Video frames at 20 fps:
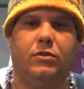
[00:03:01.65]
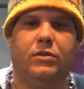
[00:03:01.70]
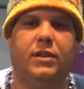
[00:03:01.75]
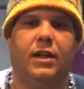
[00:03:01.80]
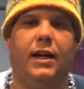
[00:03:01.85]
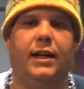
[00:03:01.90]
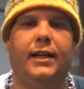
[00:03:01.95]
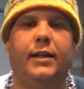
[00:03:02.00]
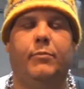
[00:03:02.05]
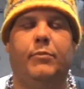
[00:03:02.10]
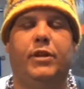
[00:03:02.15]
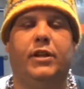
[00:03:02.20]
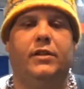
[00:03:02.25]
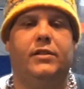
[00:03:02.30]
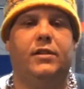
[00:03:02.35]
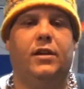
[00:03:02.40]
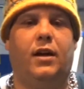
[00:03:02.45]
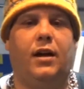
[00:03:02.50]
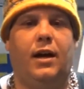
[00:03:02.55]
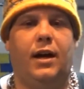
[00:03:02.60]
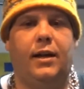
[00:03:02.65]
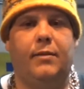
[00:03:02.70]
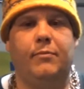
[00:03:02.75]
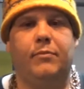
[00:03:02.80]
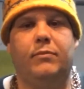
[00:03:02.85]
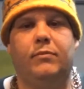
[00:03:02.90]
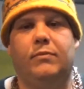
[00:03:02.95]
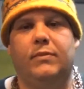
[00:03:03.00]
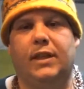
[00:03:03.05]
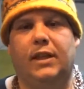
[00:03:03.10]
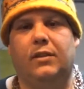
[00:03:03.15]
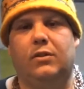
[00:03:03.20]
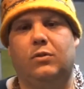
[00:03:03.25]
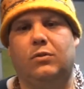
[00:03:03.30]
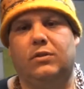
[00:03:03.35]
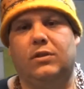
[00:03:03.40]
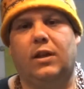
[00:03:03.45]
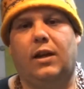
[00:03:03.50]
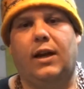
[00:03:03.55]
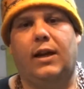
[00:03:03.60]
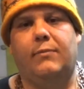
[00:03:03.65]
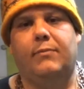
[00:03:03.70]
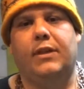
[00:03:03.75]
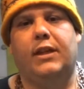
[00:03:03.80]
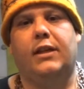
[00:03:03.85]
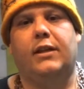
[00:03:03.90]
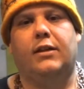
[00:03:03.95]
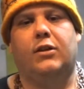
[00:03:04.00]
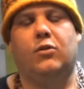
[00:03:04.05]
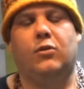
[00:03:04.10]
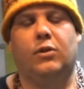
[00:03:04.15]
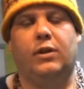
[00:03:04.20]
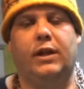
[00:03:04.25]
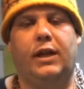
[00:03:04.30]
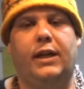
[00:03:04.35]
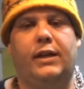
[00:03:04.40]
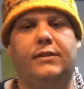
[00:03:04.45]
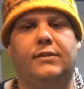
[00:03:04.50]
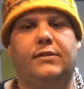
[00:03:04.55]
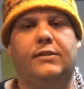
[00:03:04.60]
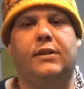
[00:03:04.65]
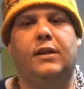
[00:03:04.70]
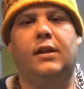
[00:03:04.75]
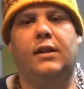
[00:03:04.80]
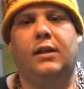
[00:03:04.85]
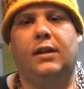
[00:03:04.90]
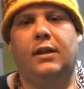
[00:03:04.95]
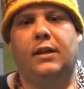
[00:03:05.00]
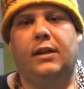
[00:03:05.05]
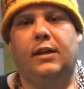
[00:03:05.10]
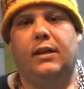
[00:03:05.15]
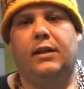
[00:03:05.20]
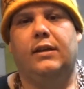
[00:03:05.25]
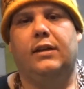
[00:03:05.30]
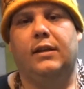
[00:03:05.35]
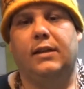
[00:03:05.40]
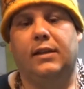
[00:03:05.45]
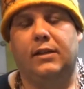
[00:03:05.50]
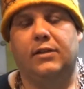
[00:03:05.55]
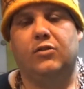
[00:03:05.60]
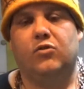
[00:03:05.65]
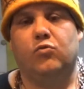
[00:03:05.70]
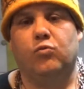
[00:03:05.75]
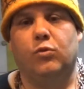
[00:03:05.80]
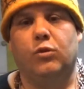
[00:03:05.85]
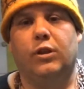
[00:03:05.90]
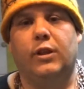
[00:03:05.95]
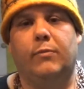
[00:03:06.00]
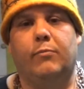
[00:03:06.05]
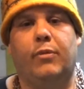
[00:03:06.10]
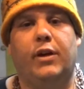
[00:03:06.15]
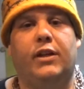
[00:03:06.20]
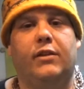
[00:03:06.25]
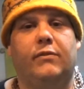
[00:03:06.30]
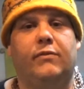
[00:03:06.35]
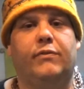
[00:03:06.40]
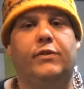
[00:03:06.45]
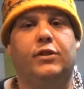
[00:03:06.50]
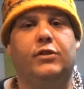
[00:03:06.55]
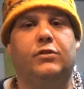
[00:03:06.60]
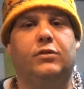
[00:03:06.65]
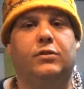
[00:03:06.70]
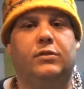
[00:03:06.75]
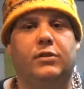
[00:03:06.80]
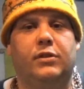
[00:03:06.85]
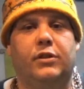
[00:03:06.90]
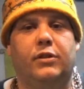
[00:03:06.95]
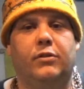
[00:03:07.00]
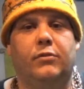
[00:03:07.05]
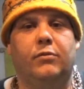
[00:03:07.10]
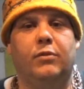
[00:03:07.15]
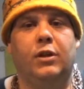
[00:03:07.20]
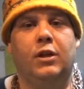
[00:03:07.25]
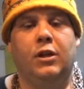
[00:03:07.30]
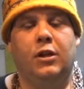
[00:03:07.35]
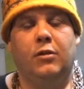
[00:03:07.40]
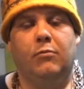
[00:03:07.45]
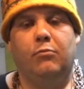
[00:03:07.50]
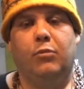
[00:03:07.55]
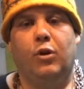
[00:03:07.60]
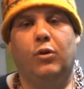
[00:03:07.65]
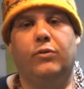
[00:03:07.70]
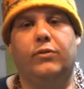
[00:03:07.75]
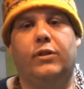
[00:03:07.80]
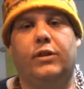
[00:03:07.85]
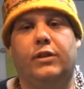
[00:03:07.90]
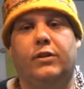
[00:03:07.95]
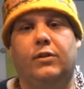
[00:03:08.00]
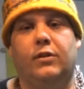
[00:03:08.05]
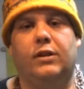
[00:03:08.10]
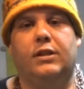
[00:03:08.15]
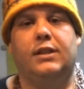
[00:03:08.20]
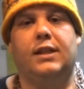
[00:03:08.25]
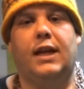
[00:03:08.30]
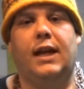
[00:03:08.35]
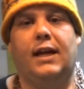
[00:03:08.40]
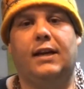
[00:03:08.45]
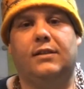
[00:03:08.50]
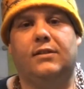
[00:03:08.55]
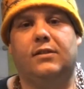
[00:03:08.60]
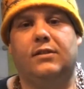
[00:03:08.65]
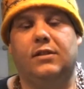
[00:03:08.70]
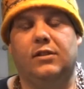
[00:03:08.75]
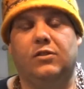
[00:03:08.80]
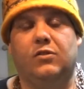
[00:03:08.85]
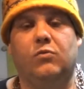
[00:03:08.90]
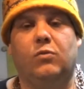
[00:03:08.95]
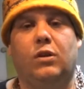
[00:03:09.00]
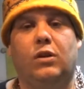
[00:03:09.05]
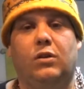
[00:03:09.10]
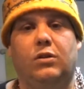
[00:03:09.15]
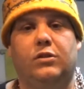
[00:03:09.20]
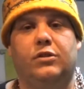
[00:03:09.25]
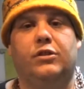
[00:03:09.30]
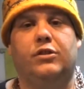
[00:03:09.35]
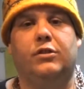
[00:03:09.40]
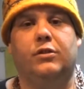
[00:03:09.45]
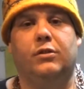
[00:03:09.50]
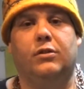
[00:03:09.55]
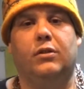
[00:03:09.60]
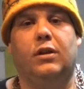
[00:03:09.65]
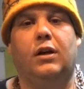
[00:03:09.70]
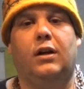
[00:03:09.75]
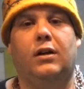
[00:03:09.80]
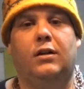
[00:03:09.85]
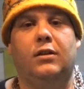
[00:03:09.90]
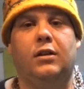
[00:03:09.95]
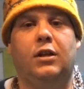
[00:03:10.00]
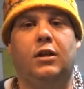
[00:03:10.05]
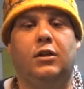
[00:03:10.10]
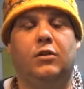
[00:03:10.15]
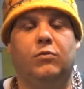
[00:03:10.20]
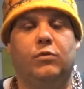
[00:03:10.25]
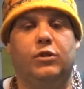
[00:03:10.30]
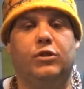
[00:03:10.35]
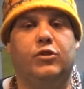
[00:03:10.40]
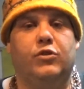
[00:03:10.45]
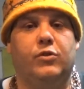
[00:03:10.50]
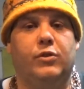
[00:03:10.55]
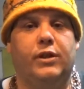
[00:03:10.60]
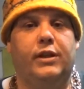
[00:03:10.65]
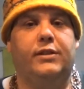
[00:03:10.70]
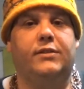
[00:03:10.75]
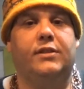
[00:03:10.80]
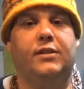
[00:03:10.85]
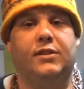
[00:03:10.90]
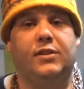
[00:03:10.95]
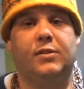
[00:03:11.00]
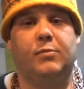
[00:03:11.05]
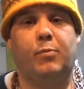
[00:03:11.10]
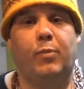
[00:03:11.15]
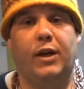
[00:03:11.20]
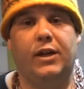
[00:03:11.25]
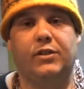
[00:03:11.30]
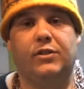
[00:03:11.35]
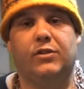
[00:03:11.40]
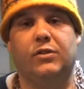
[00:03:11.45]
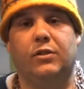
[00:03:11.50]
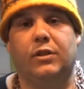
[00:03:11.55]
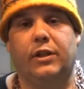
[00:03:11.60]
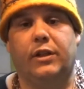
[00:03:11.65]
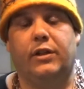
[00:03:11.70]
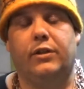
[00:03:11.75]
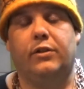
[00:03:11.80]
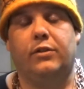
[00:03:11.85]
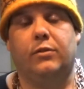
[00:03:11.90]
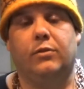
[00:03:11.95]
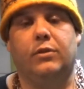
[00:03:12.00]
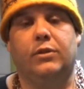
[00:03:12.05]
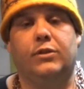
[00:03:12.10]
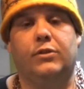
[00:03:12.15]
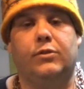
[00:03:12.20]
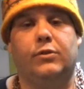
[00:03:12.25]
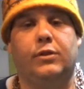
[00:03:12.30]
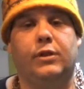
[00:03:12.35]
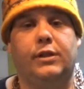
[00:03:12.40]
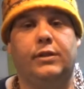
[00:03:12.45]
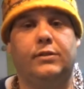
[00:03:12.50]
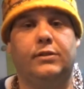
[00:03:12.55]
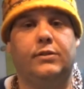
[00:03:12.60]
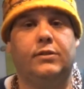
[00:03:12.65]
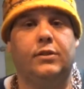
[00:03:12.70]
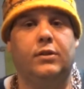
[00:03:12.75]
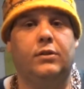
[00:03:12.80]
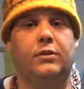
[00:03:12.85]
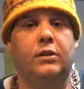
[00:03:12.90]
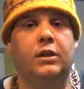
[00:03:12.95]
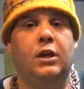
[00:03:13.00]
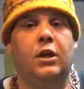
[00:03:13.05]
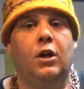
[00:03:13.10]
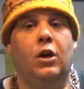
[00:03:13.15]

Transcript: tiny bit of time, that it creates, is really beneficial to you, both in your attacks as well as your retreats, especially in your retreats. So